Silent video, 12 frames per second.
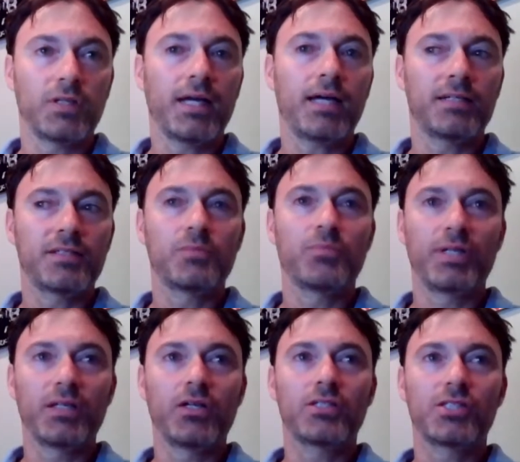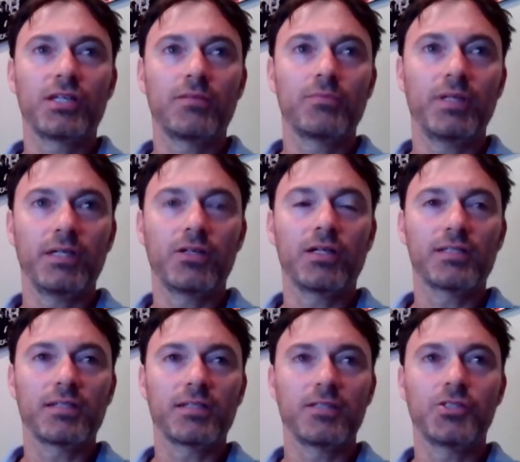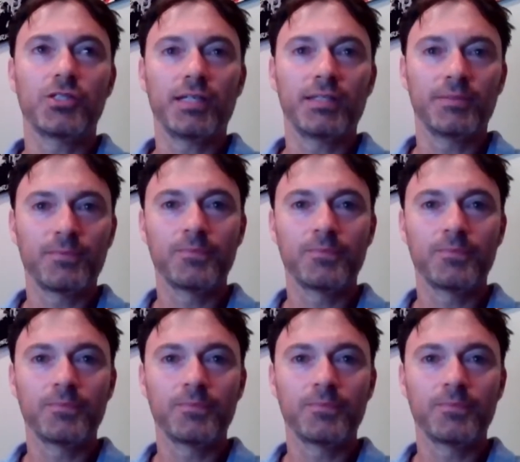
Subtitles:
Yeah, it's a pretty large company across the country.